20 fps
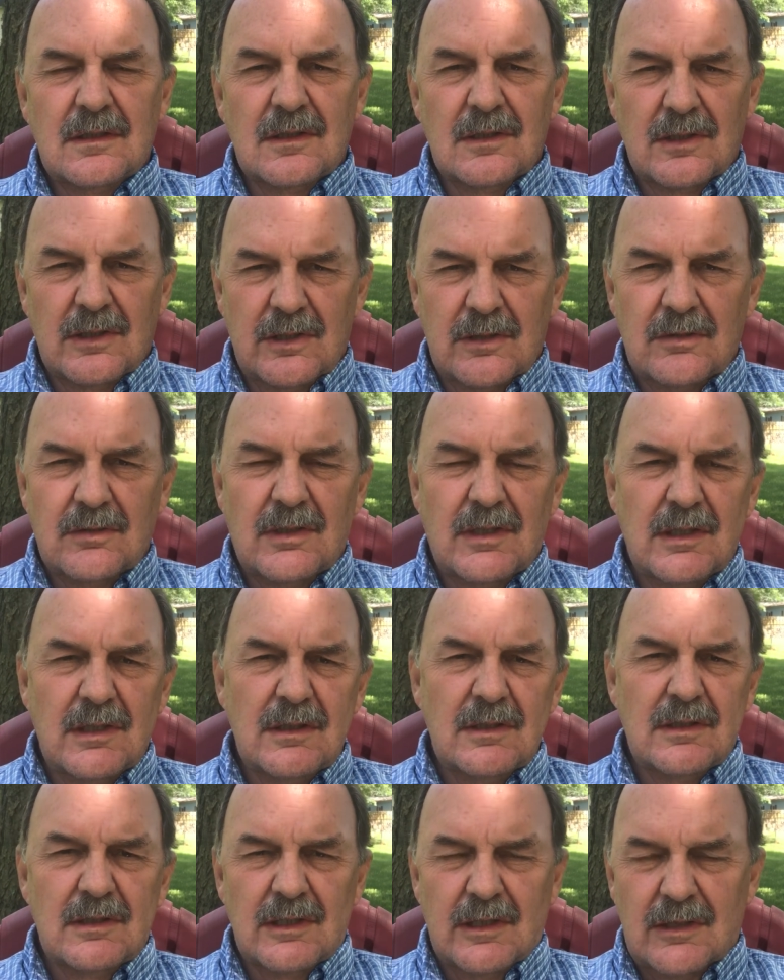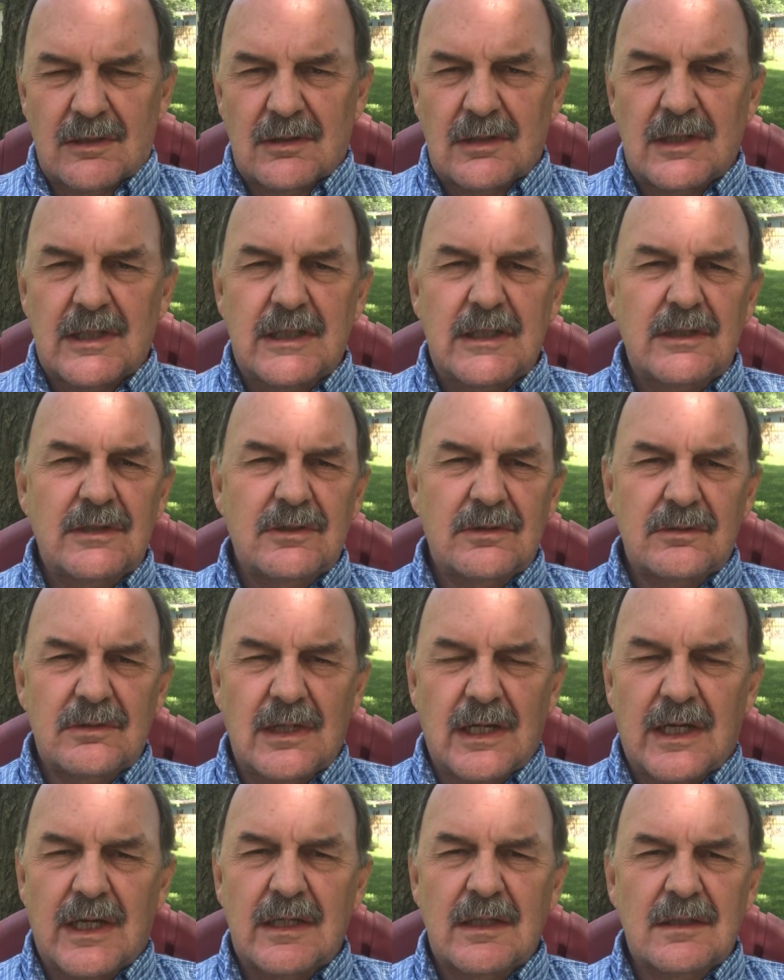literal, literally, do
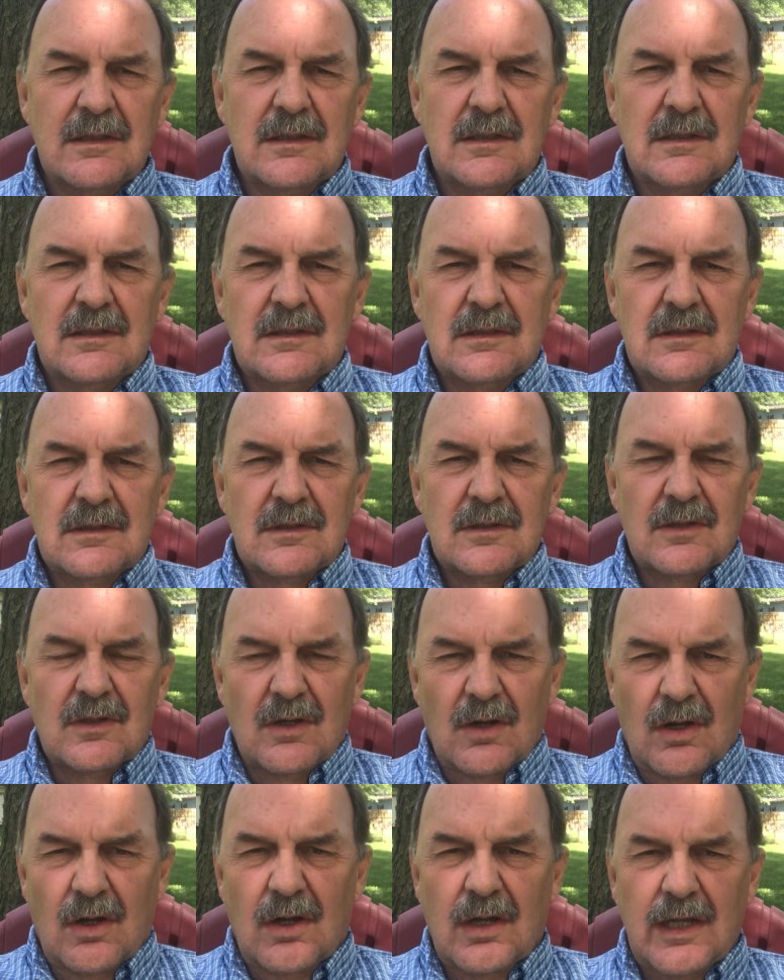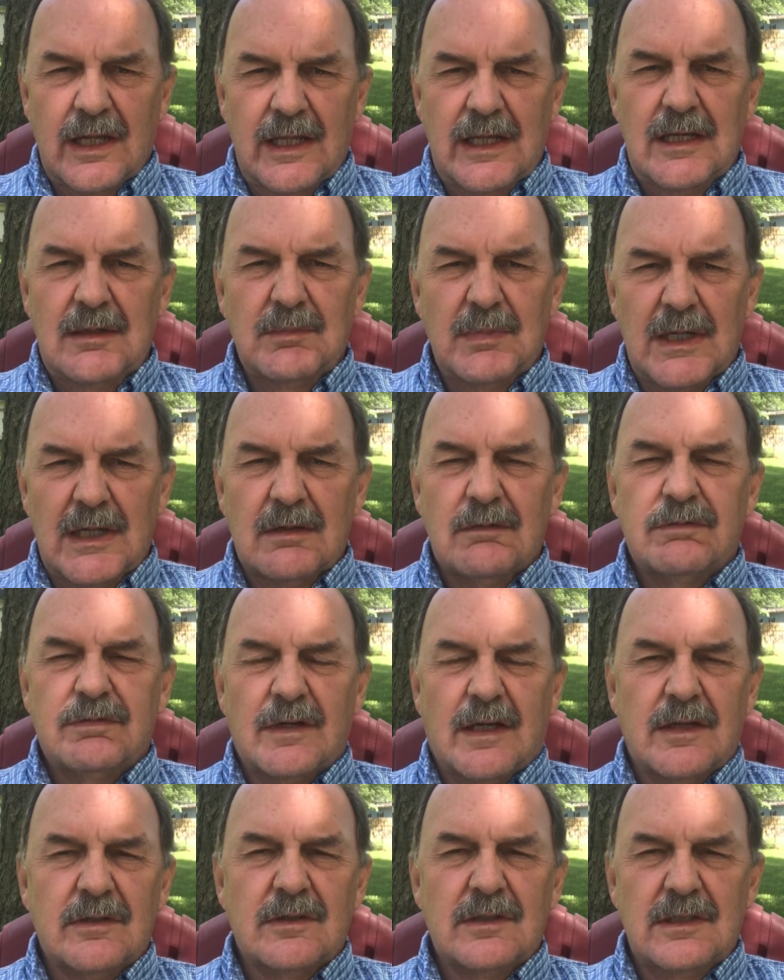not call any man
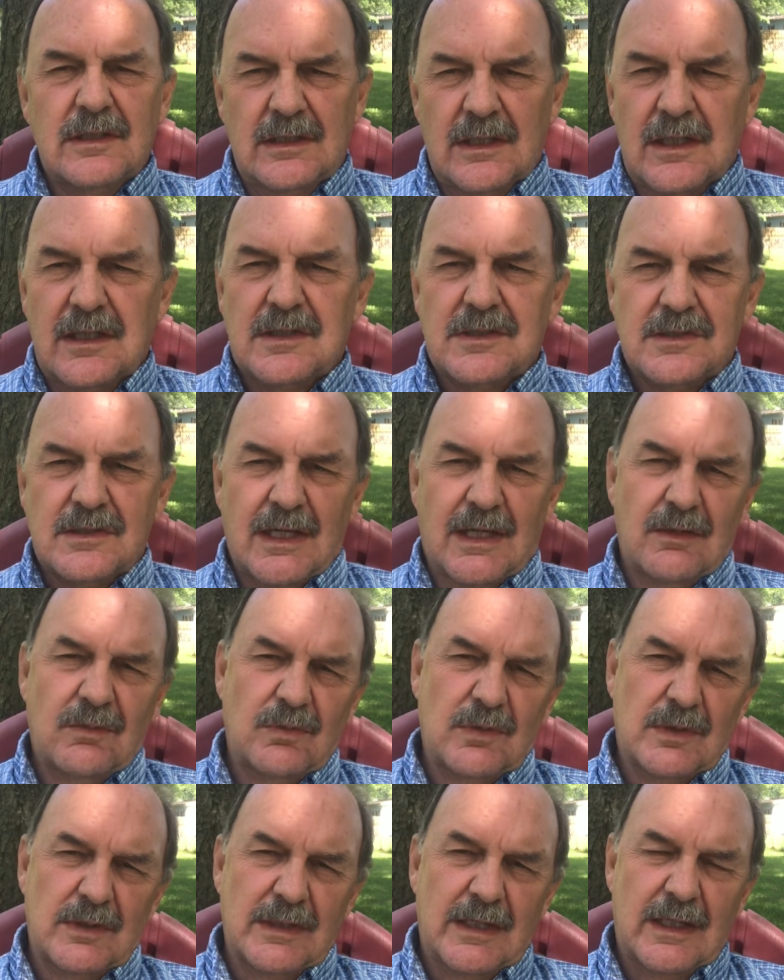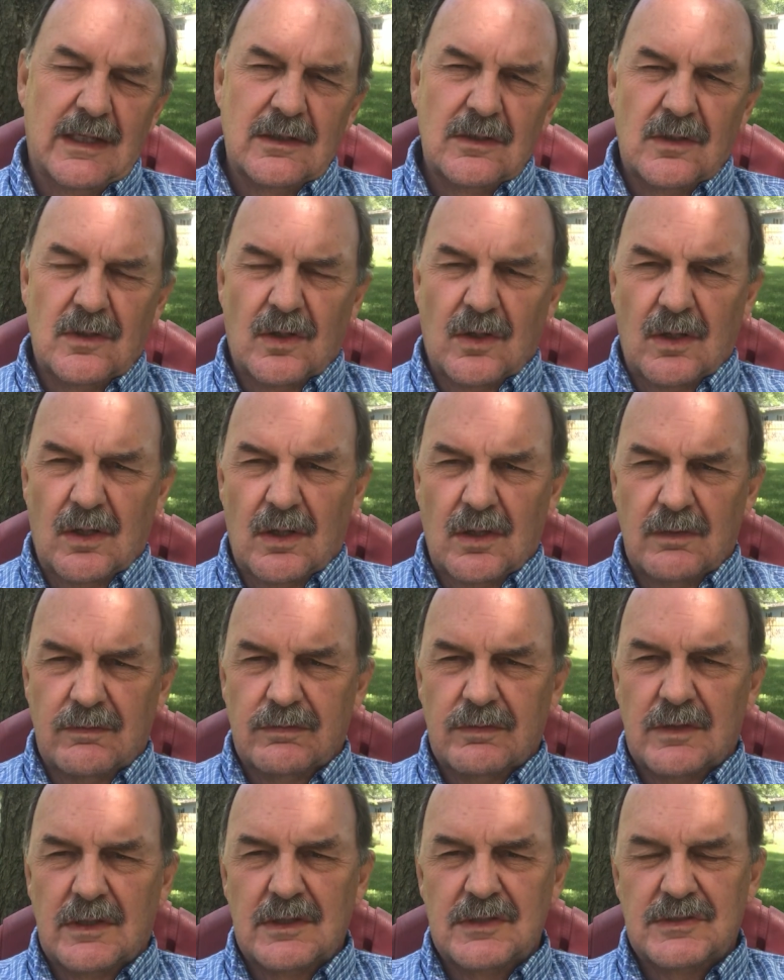father? Yes, I will not call,
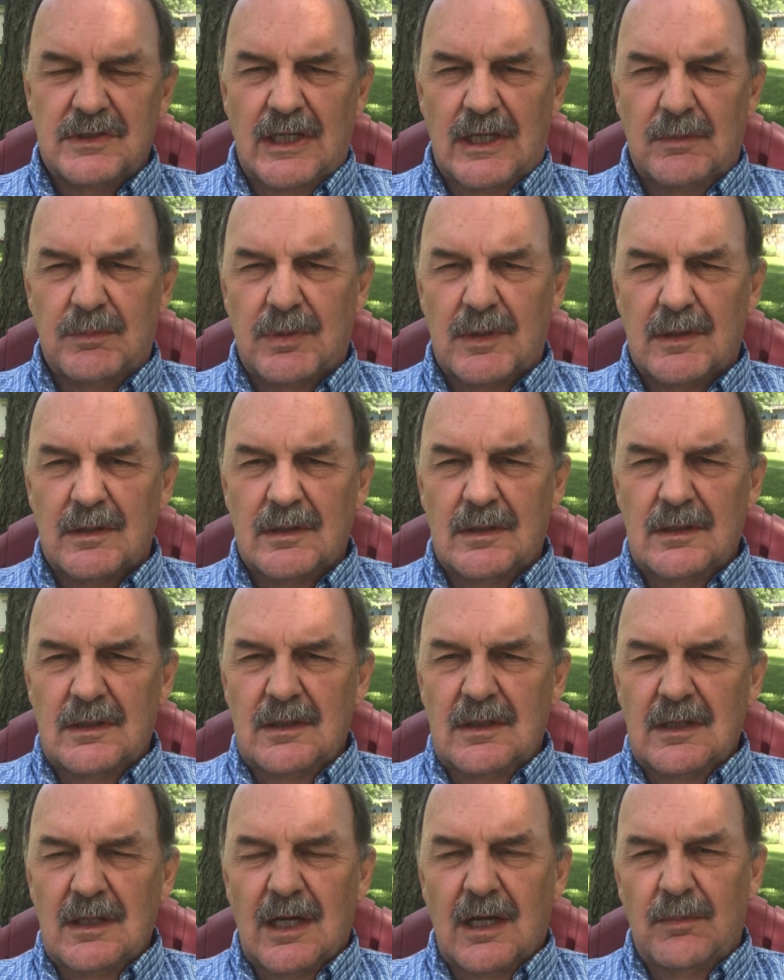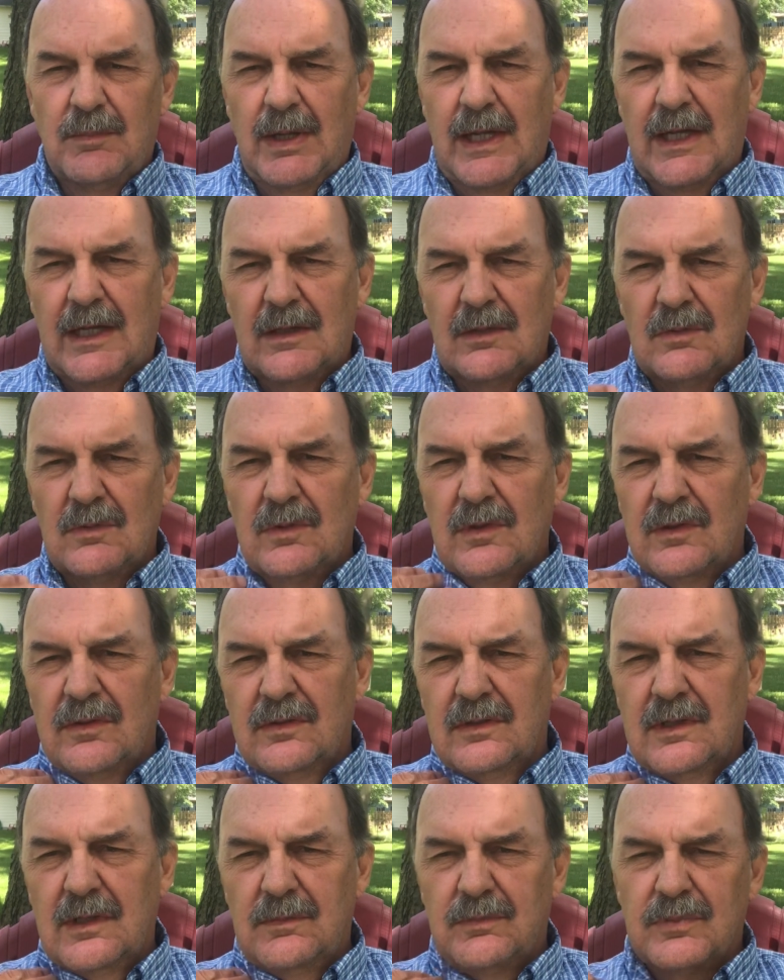for example, a man with
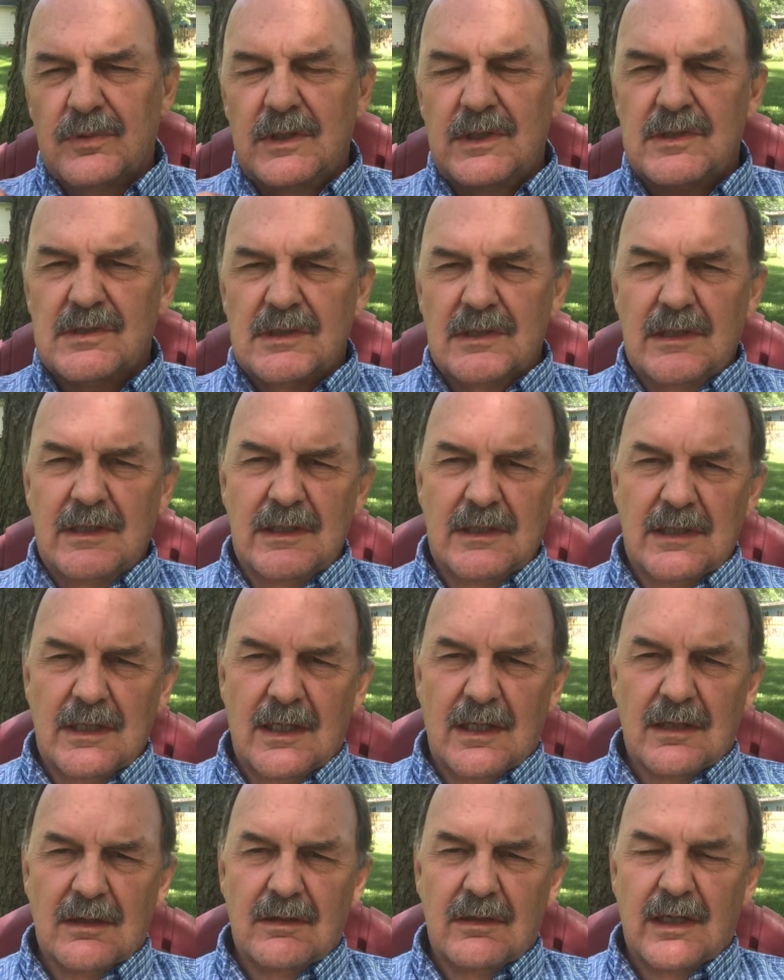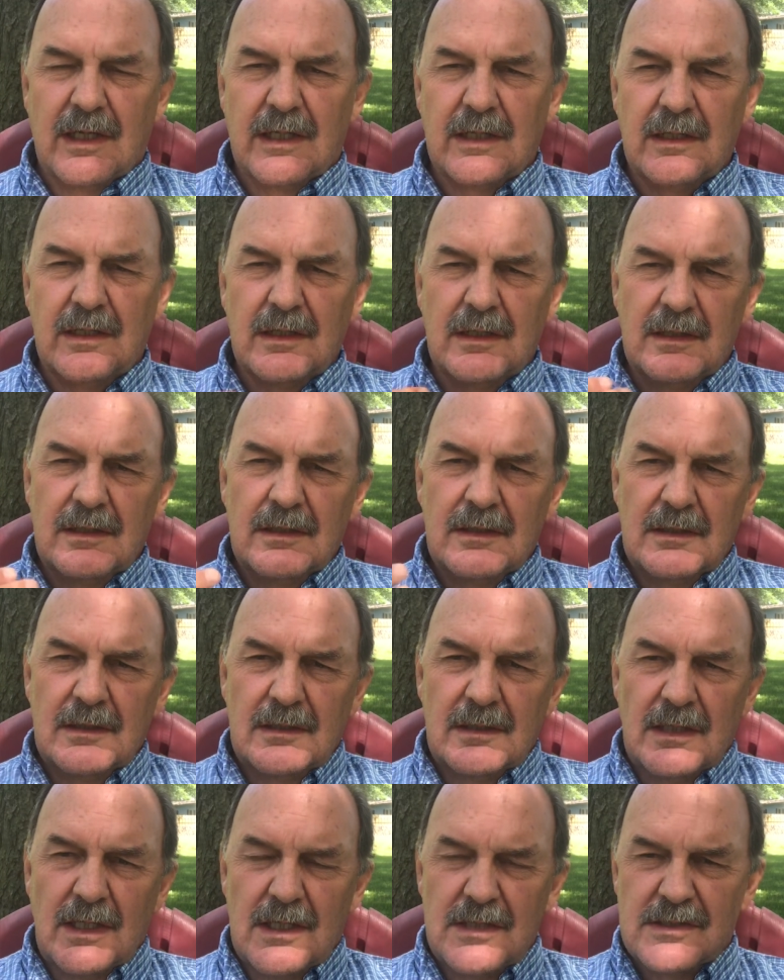a priestly collar on
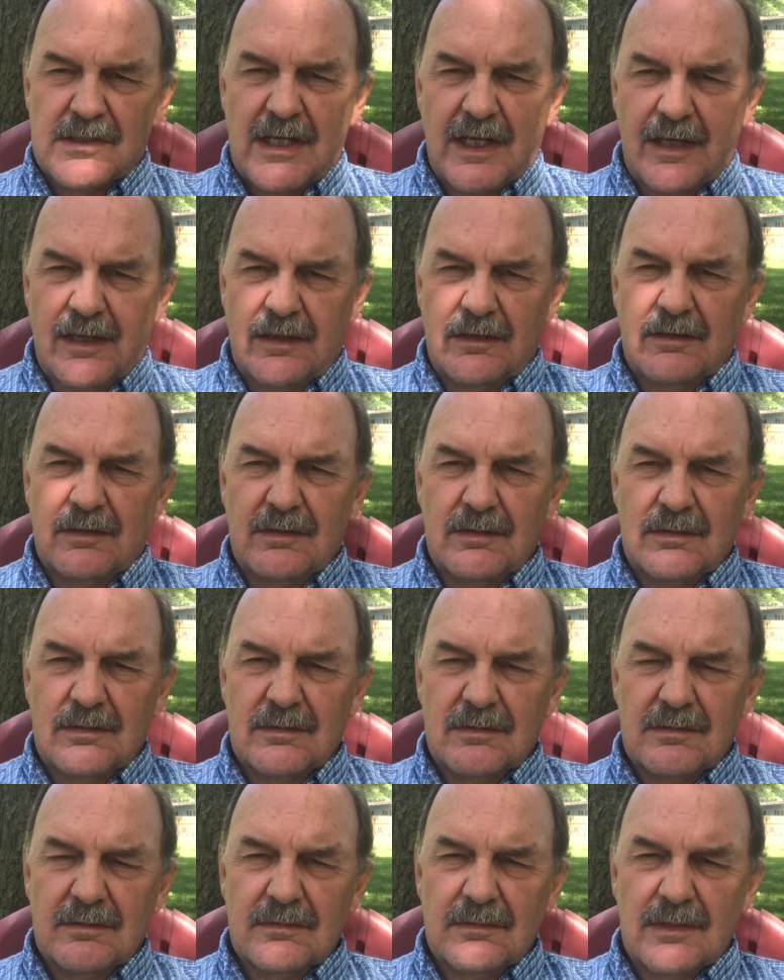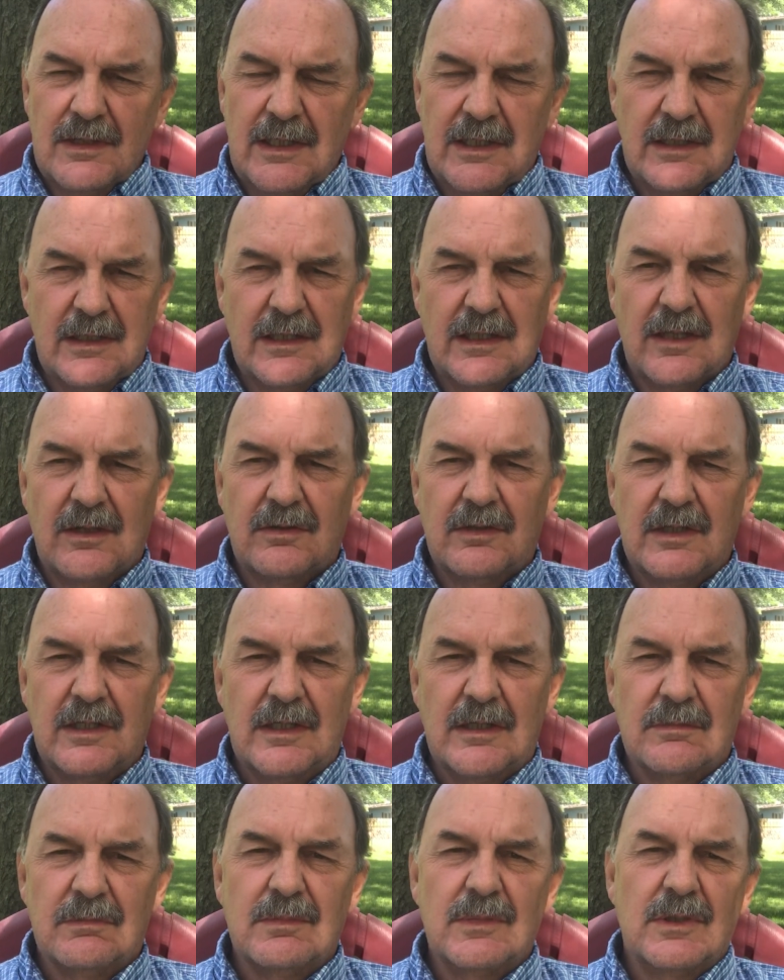as I encounter
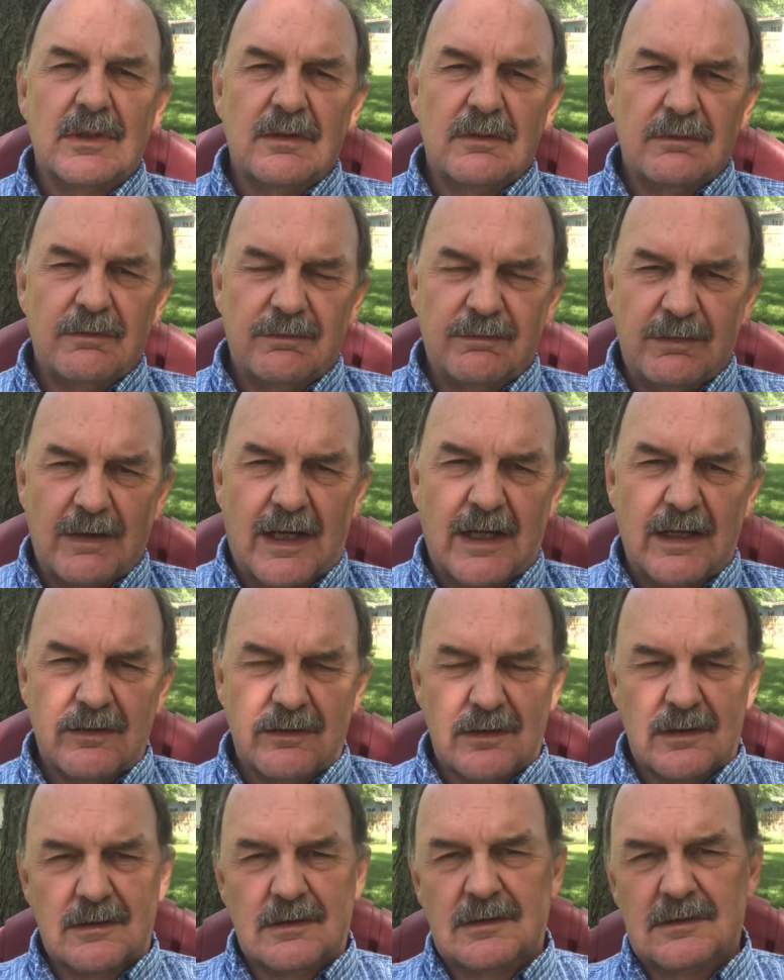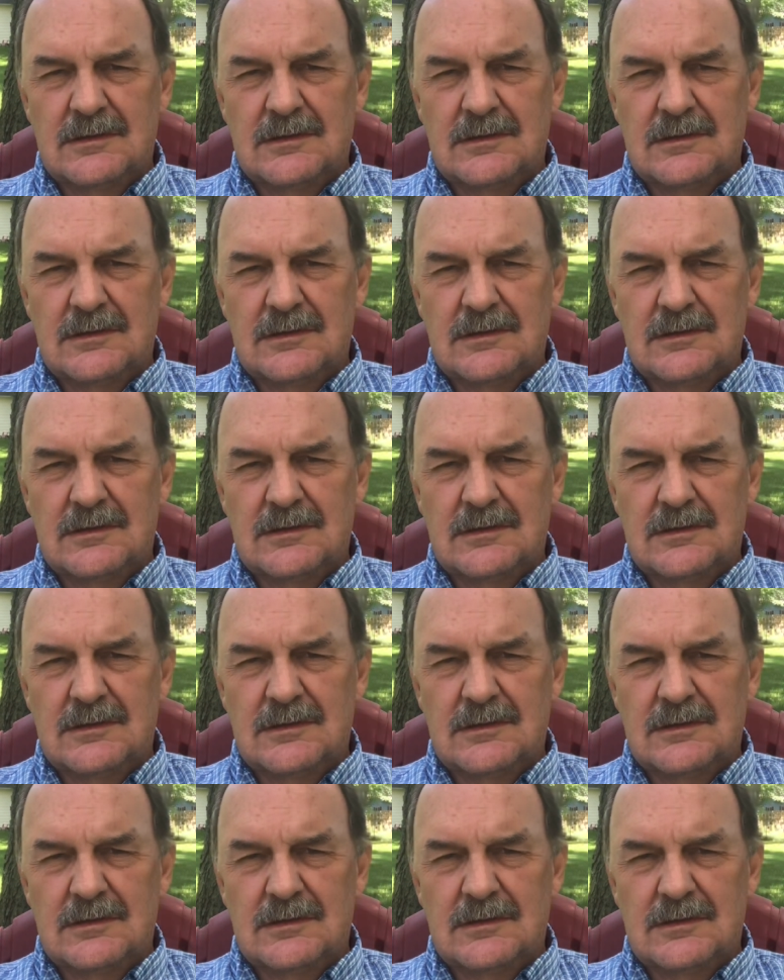him, father.